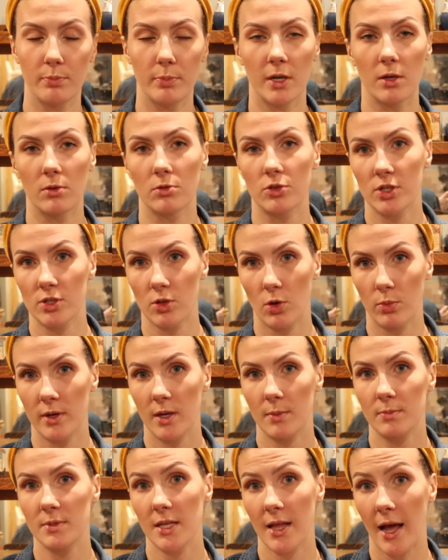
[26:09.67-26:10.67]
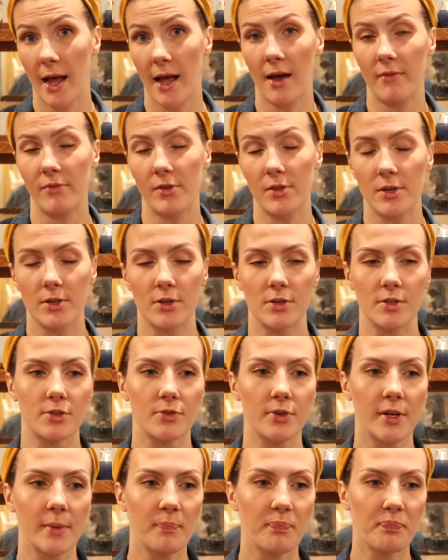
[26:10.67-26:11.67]
but it will just open up to that half of the
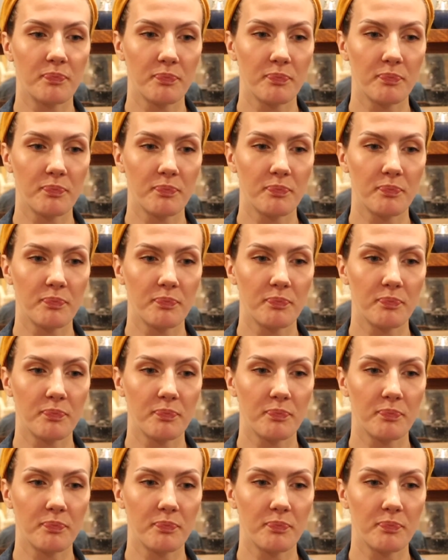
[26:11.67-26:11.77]
nursery.